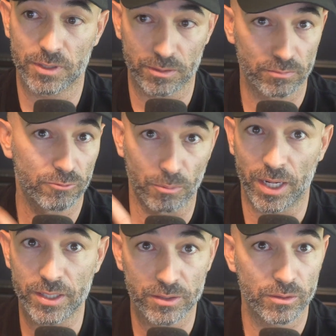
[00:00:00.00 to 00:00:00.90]
to
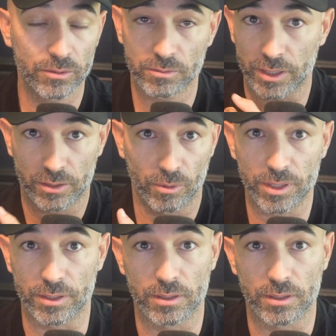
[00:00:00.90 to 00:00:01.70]
remind you, like, great.